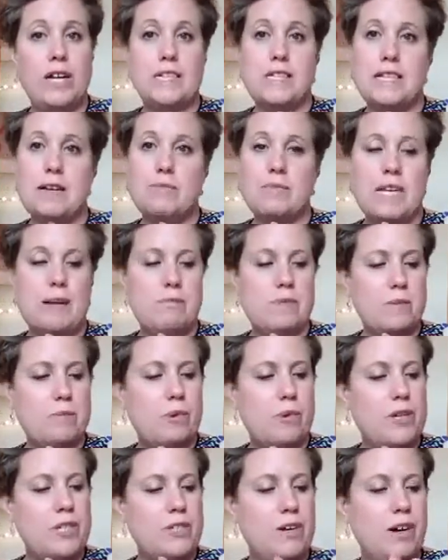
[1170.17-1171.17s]
and sometimes
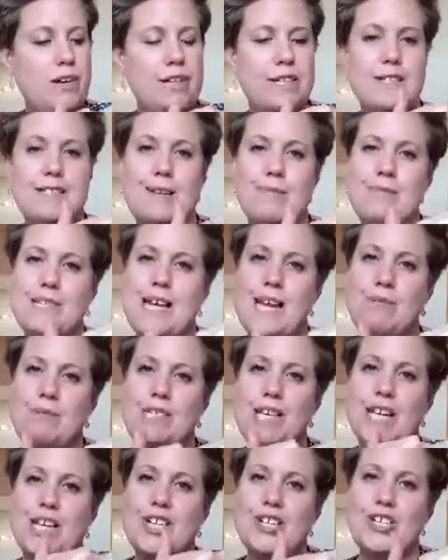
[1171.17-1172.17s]
more in dark, and
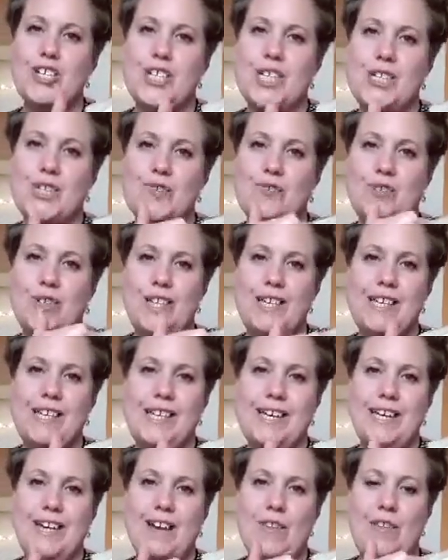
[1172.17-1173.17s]
sometimes she is
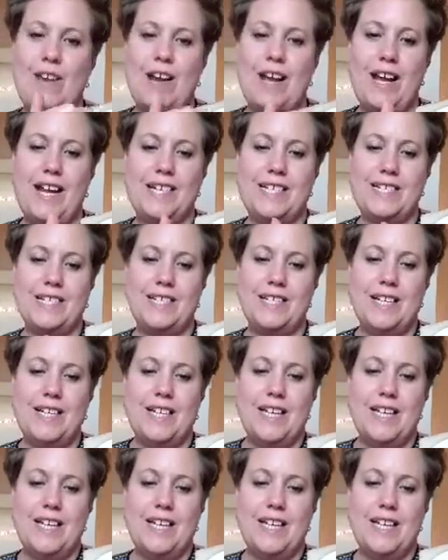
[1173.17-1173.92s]
fully in the light.